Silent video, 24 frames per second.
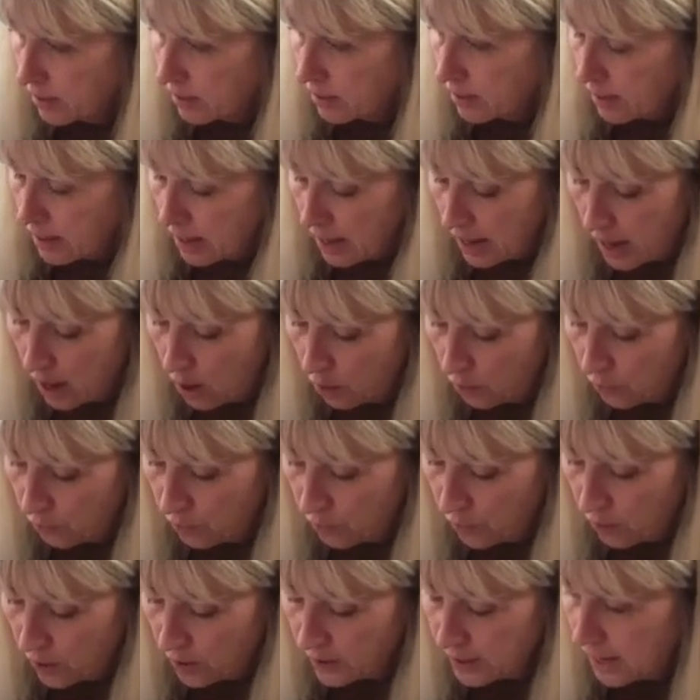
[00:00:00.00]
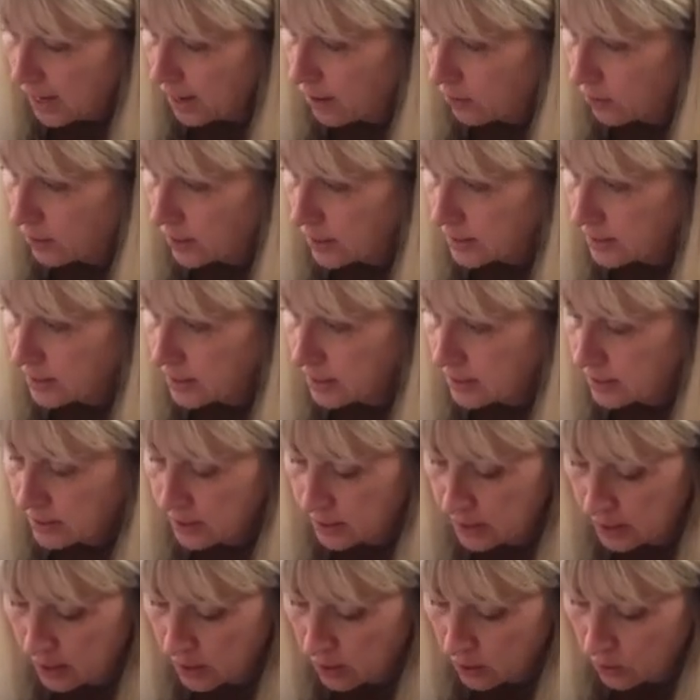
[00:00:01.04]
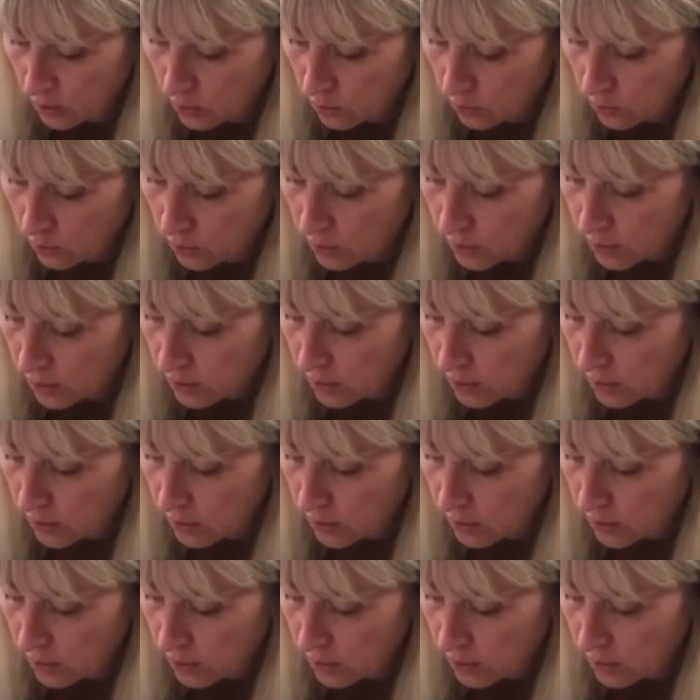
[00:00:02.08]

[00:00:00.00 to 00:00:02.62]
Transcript: How far down is this toe?